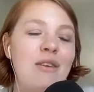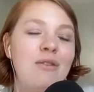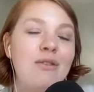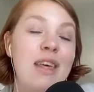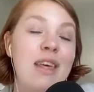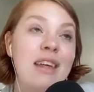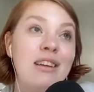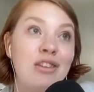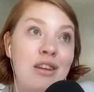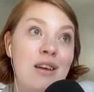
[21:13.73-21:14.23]
if
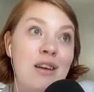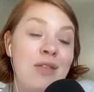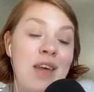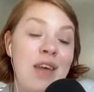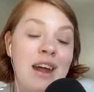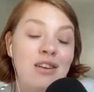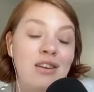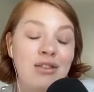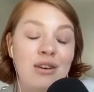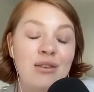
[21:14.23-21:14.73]
that's if
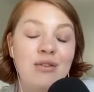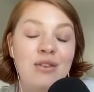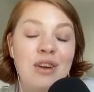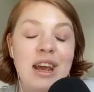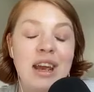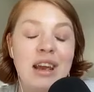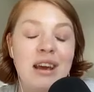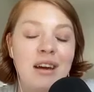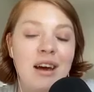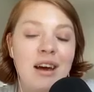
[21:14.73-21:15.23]
that's
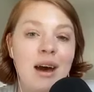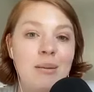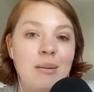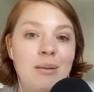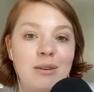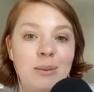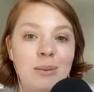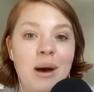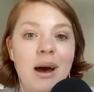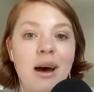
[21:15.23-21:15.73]
shifting um,
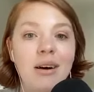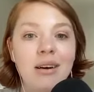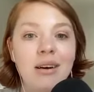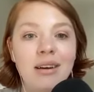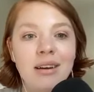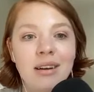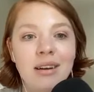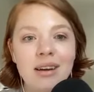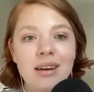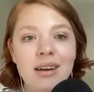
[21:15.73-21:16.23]
as well. Yes.